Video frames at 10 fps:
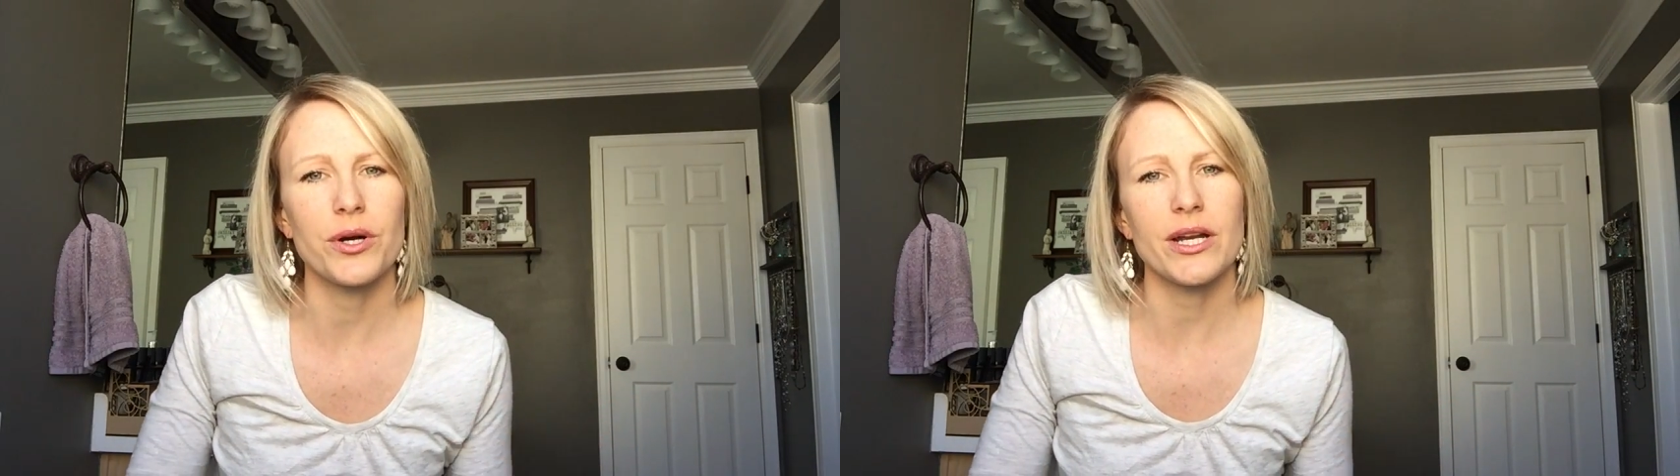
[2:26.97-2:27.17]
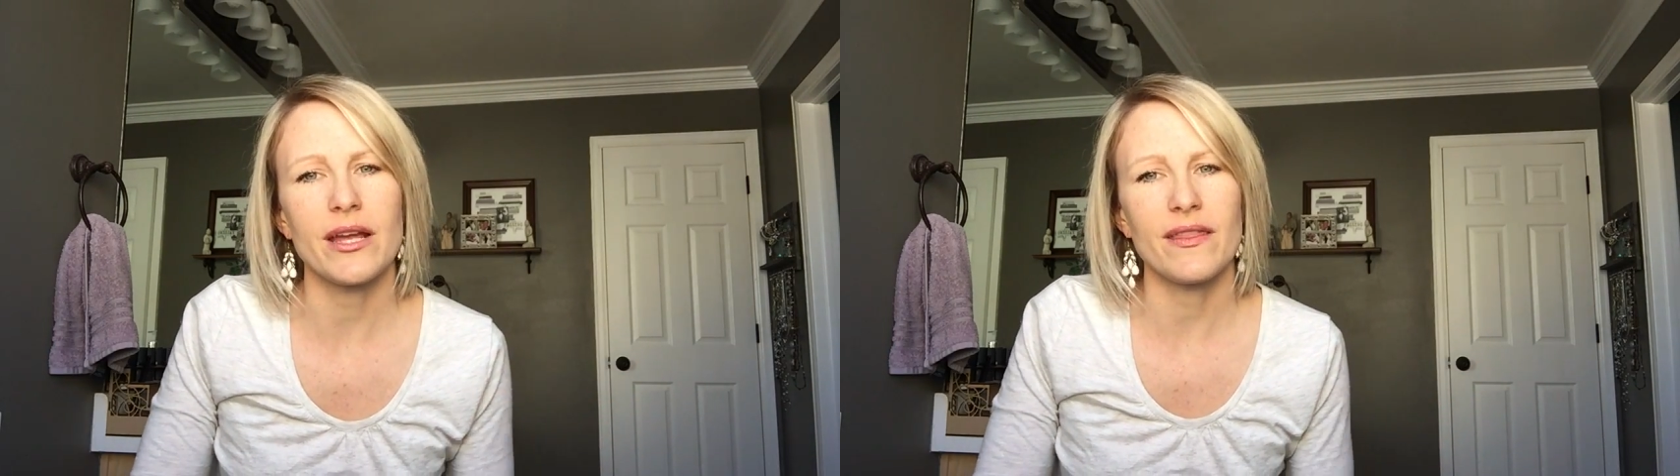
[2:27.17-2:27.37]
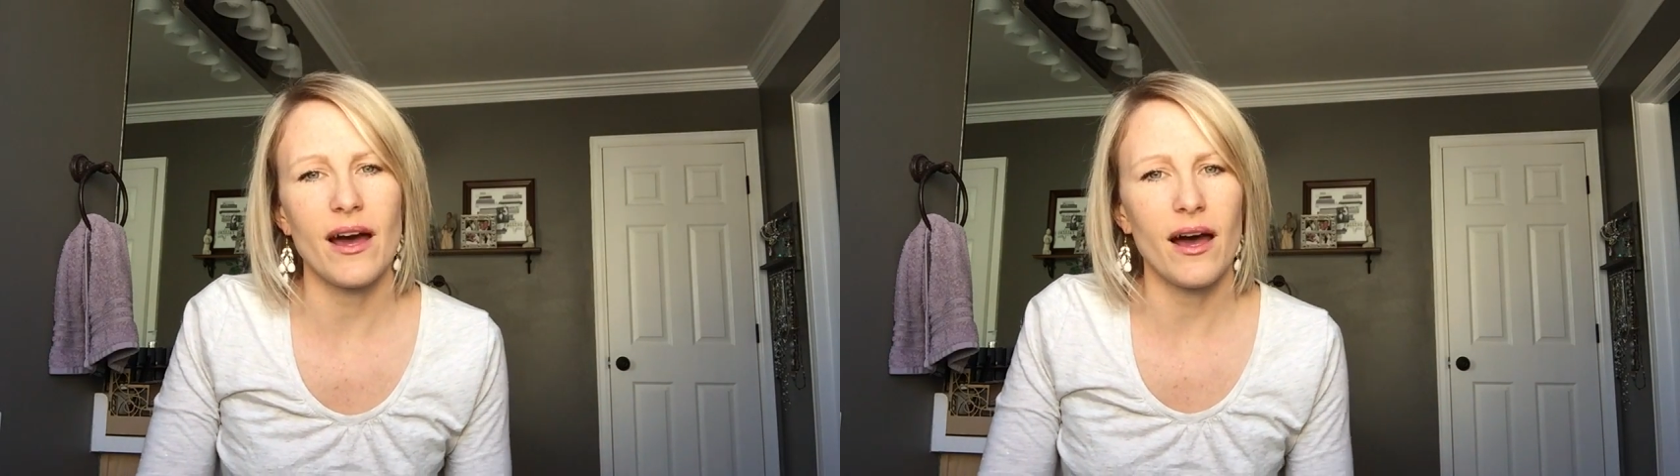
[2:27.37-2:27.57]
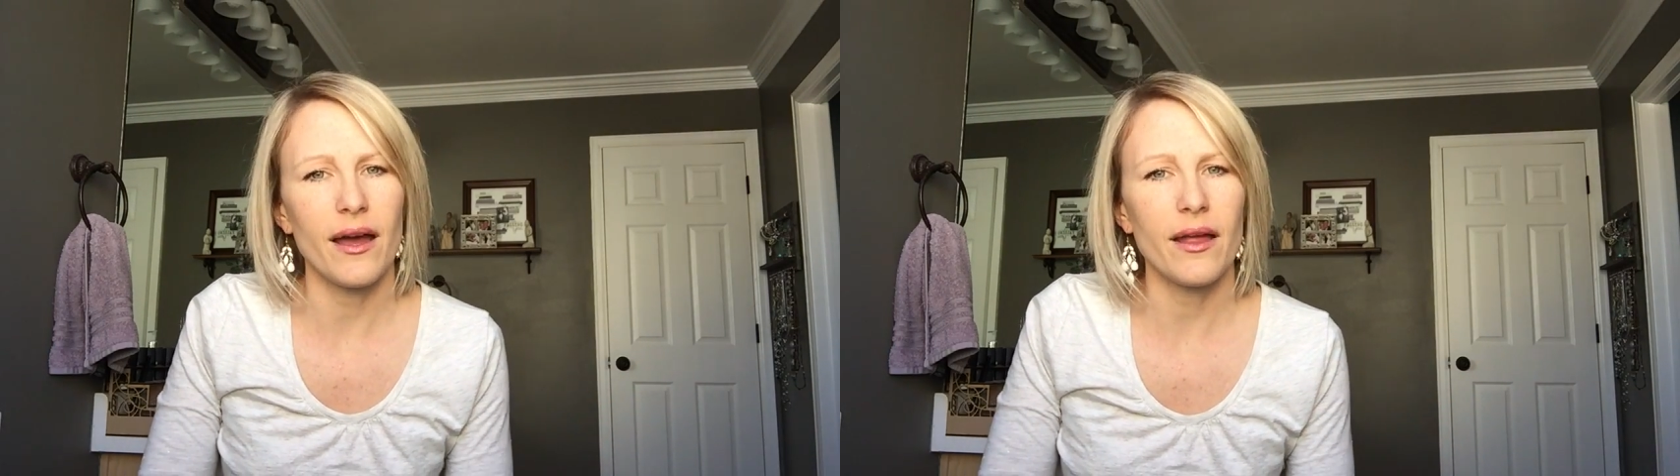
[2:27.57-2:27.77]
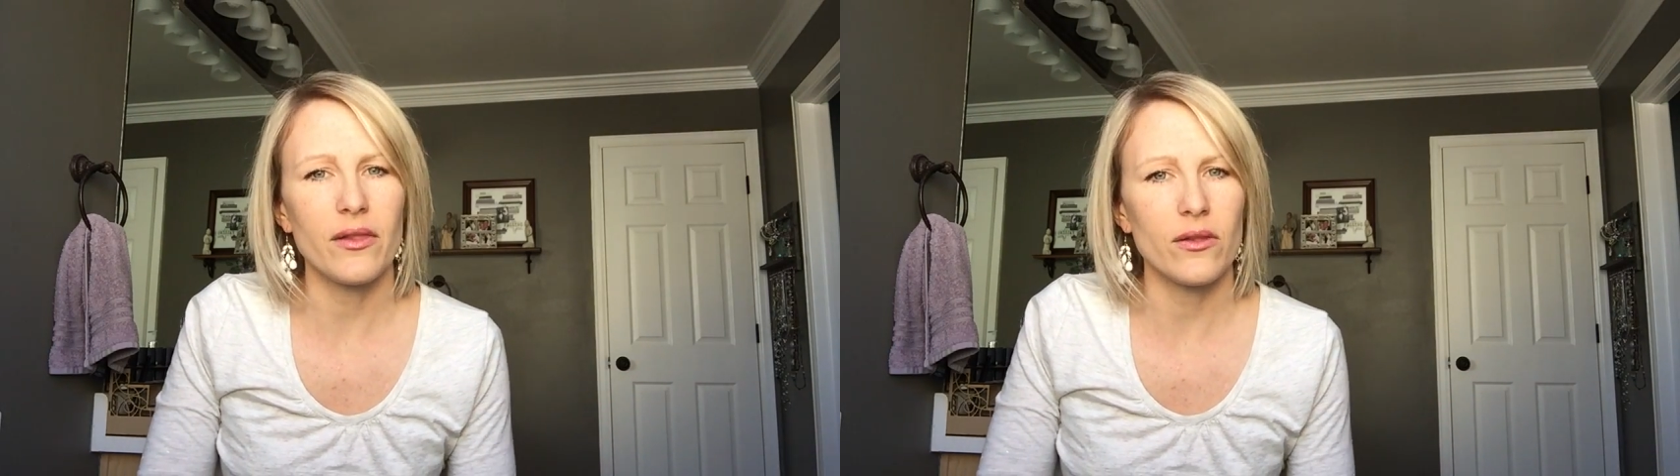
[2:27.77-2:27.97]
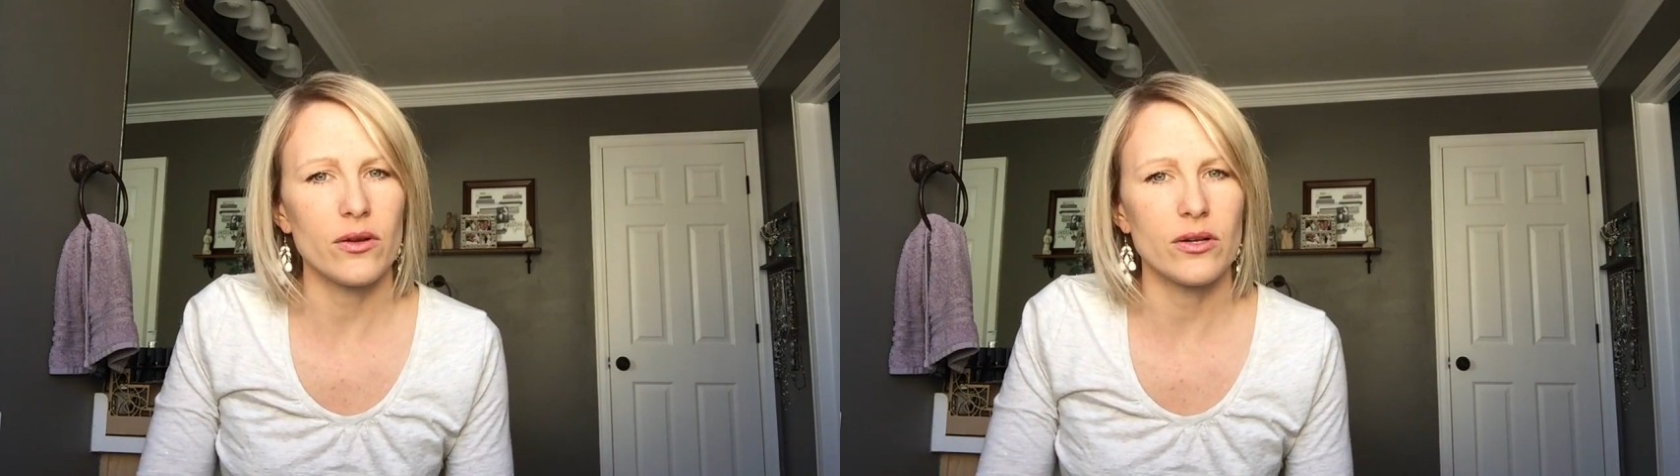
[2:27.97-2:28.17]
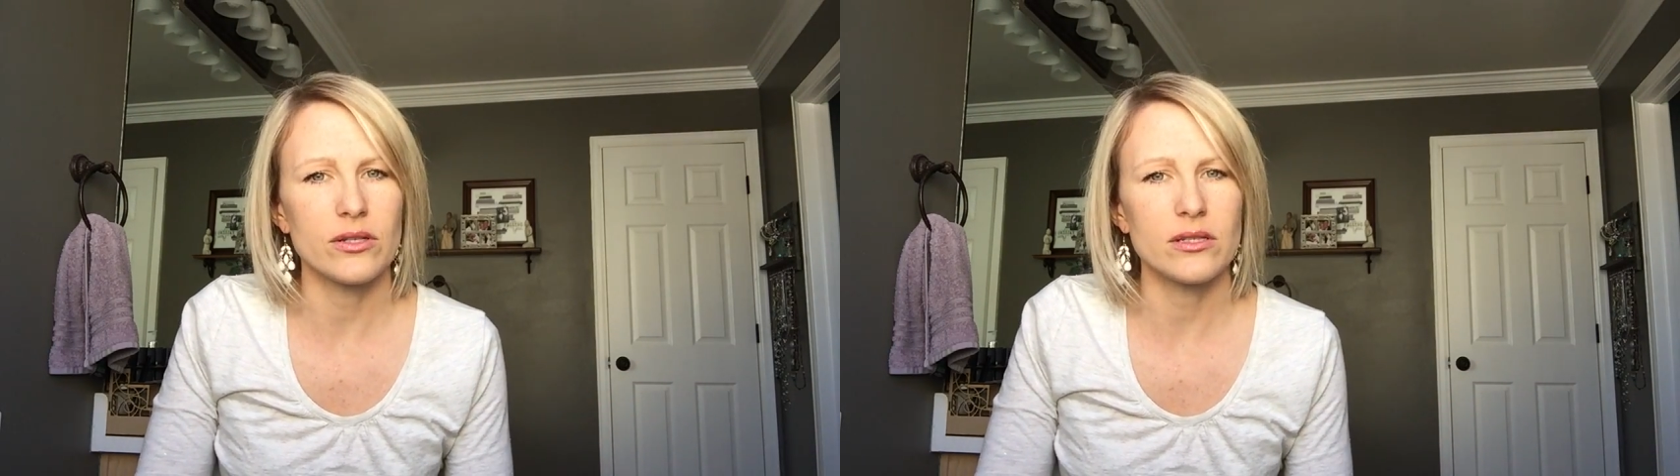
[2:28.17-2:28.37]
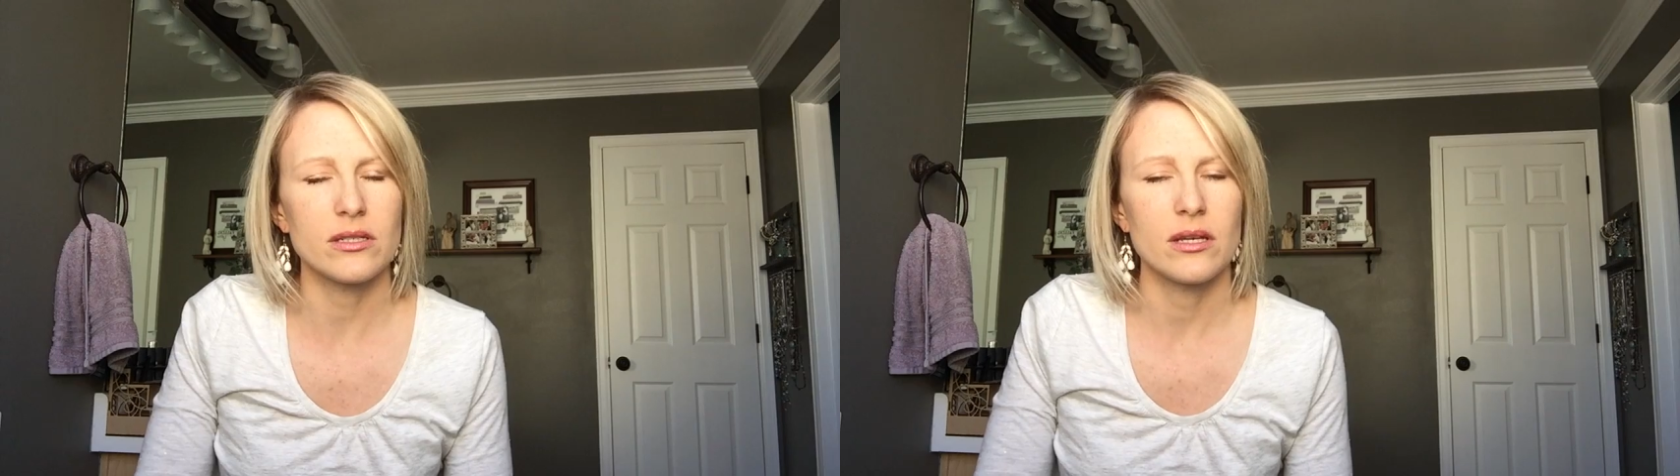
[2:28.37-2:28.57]
wording that I
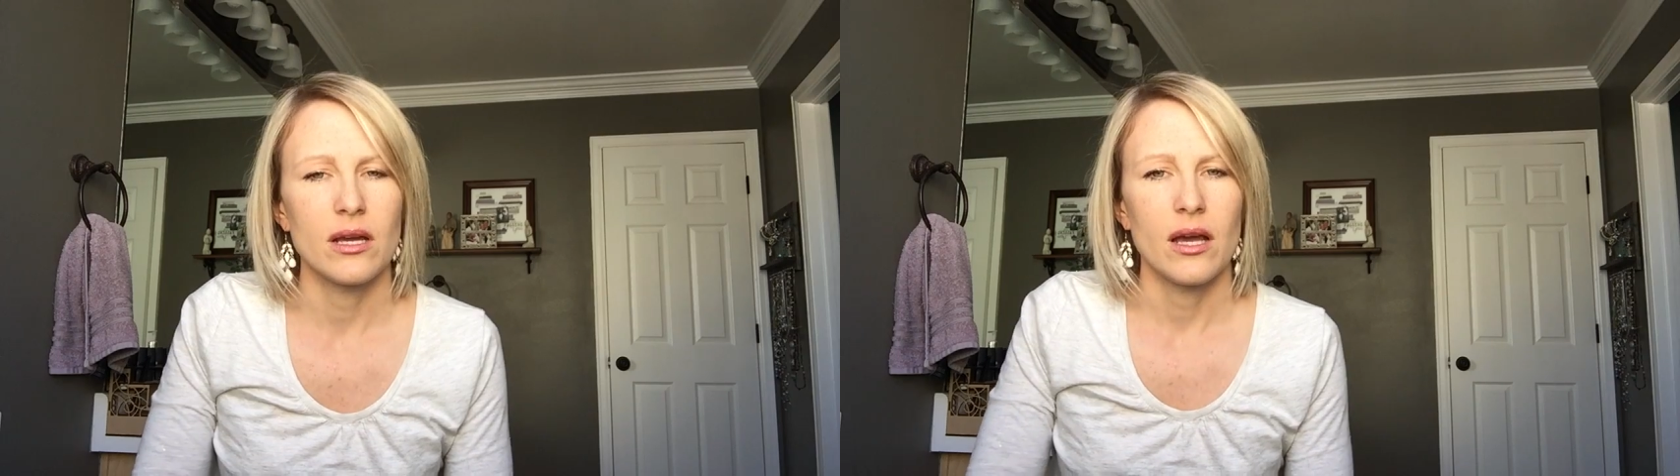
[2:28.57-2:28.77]
learned